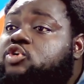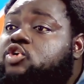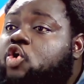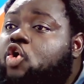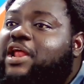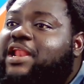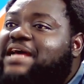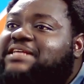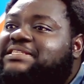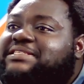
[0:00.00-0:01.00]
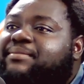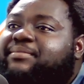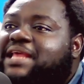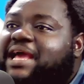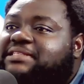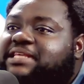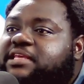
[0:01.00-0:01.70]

oh, the dancers coming, they are taking